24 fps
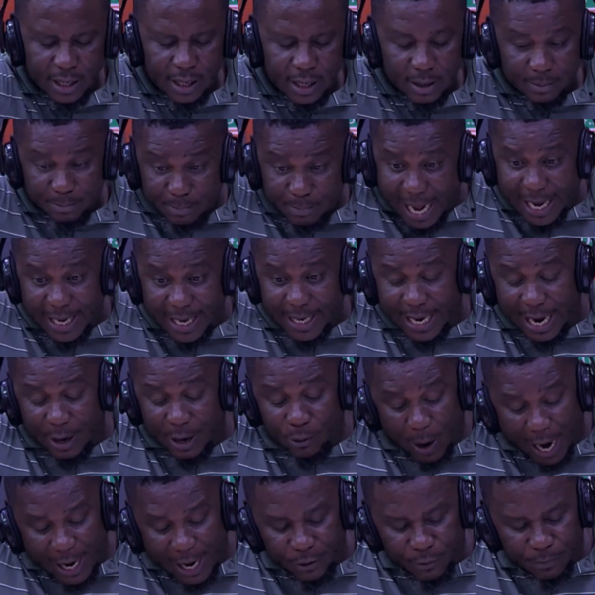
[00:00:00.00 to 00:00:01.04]
bank,
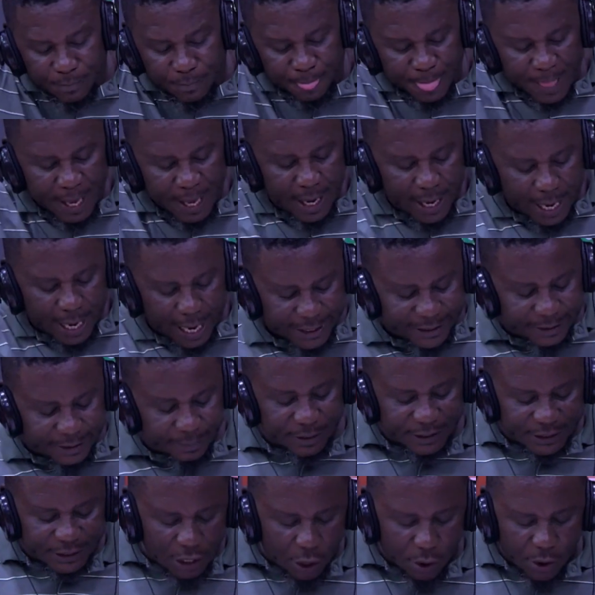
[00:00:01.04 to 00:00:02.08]
equinum,
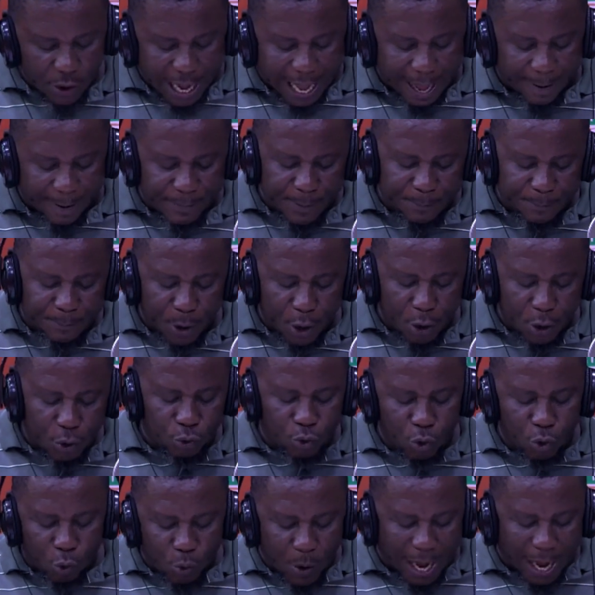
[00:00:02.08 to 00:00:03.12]
etimiso, abrepo,
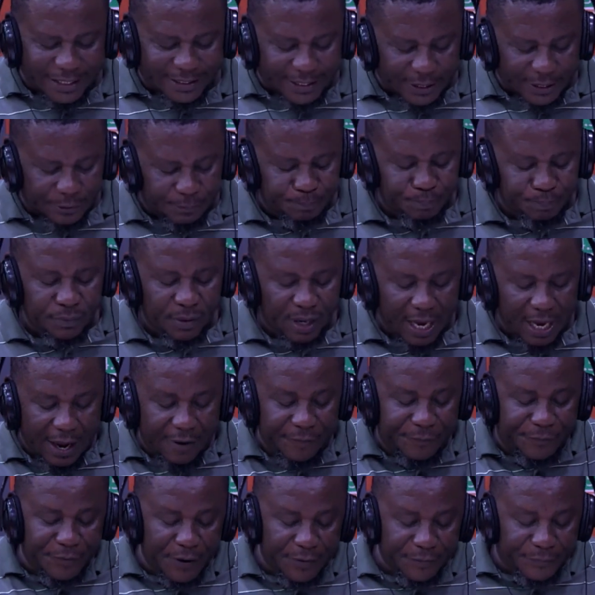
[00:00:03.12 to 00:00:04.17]
coquaseno, and
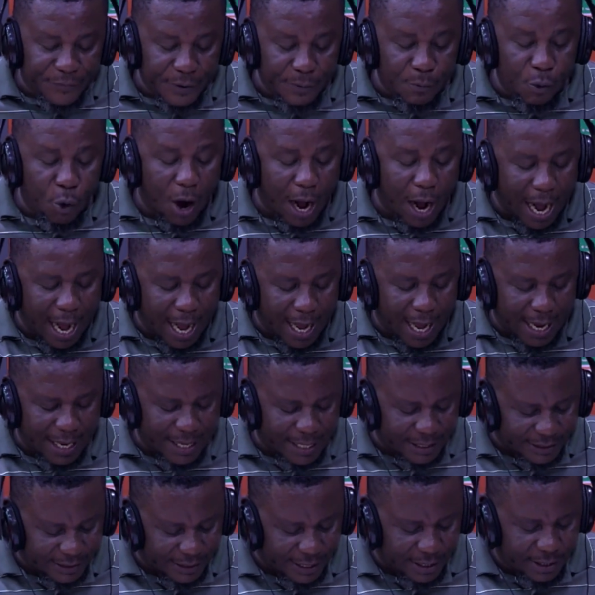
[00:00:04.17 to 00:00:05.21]
fifimuha,
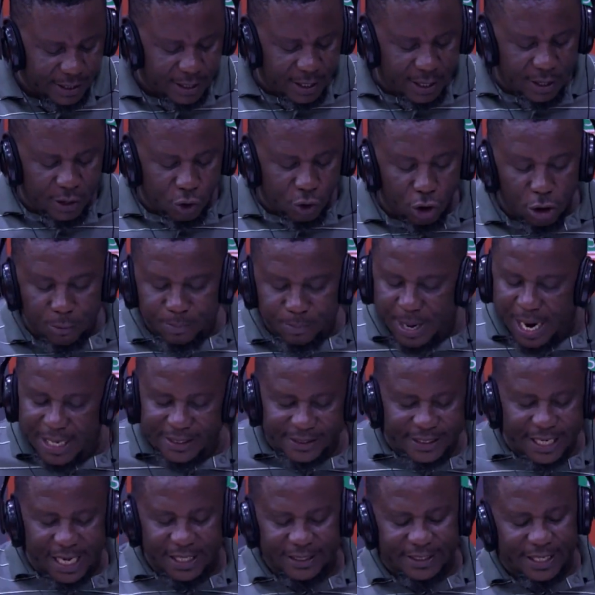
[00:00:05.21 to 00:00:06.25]
energy, O branch
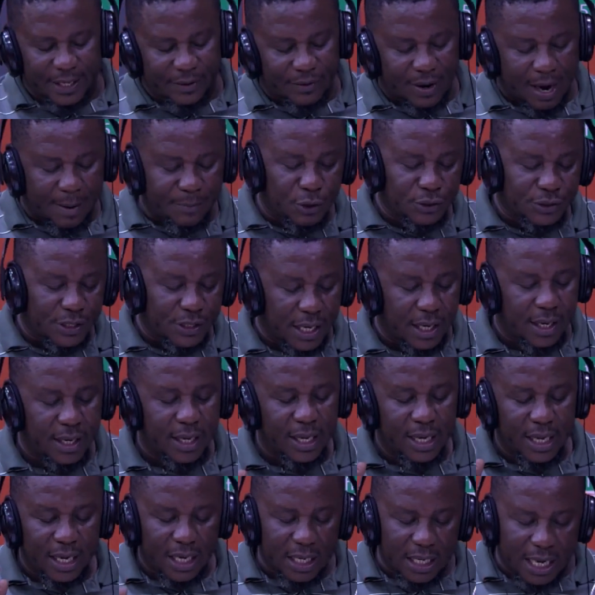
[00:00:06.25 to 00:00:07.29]
and checkrabos,
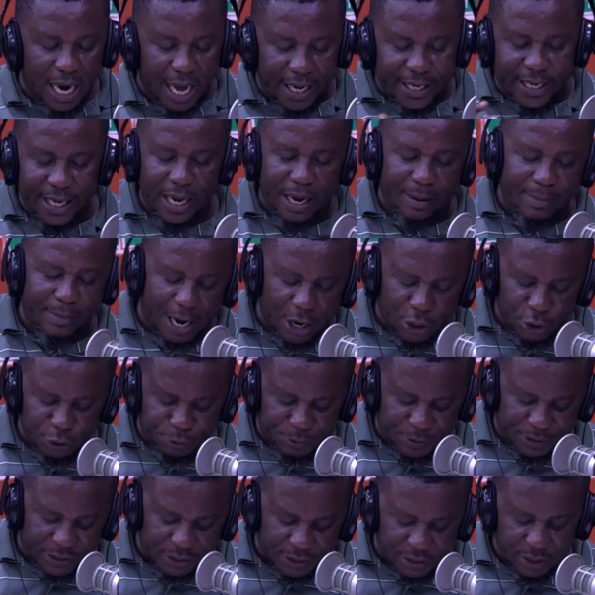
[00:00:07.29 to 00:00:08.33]
Lucky Heba
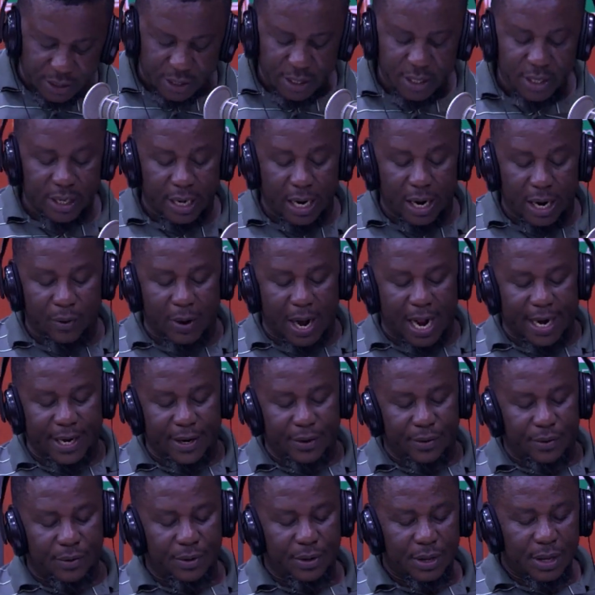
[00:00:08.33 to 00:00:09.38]
Hospital,
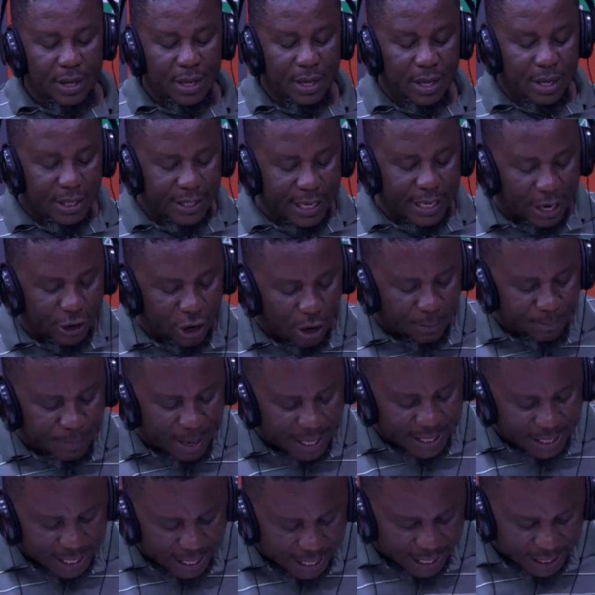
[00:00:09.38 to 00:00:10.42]
Ewano, your number
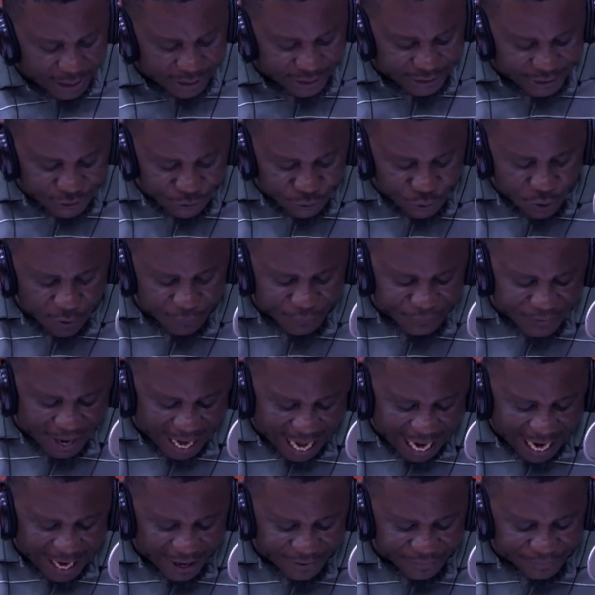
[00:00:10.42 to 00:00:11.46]

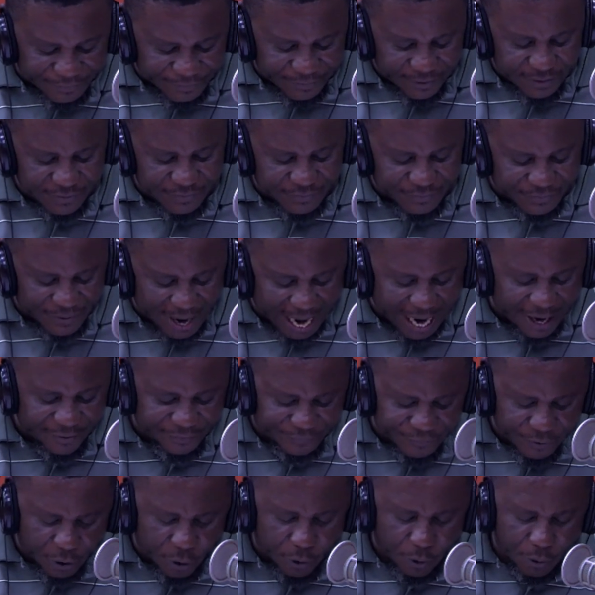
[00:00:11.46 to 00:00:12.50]

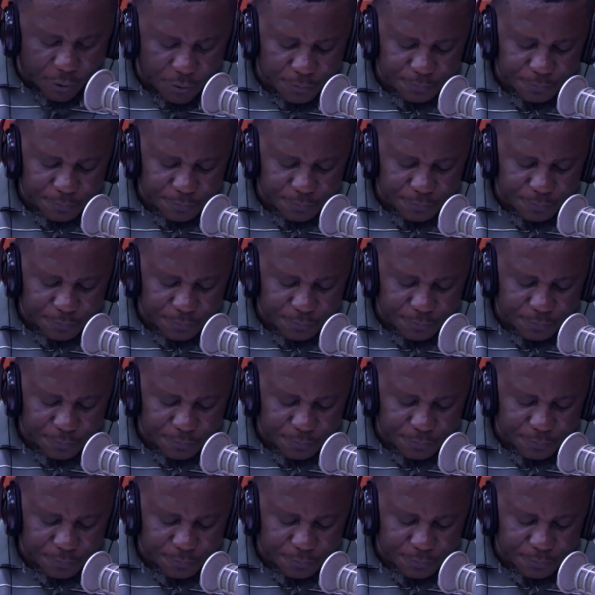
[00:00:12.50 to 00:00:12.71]
0554